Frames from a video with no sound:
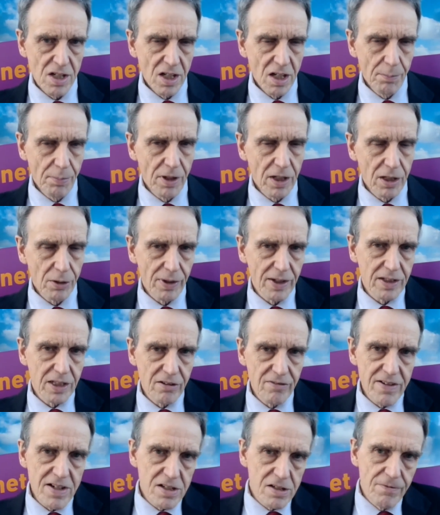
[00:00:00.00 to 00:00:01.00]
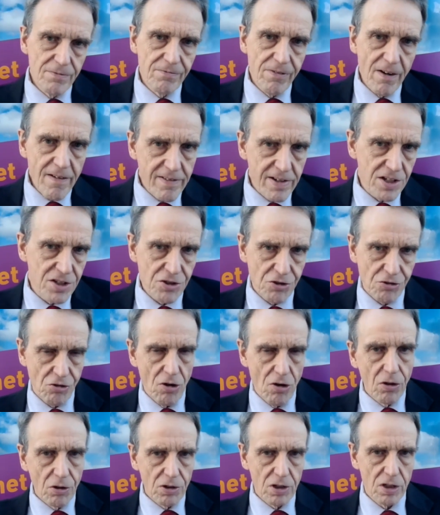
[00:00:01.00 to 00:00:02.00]
And by the way, there is a very
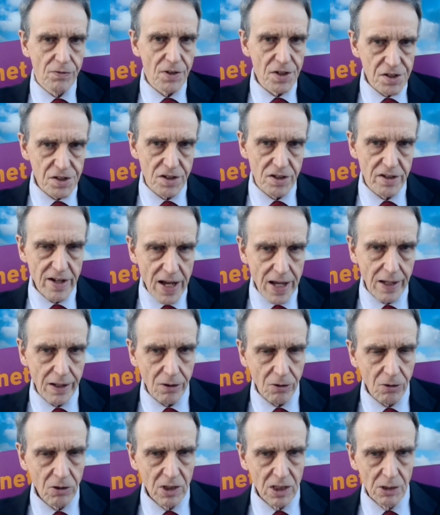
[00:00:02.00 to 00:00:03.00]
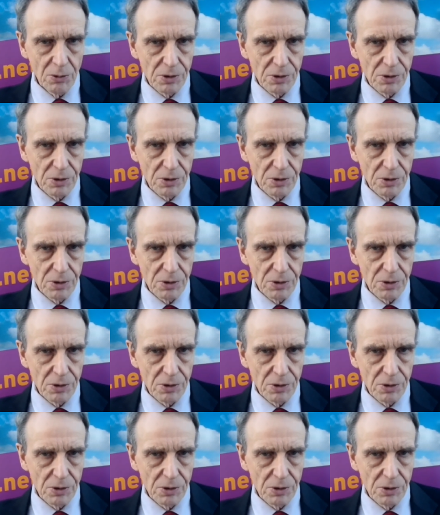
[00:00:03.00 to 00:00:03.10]
strong division now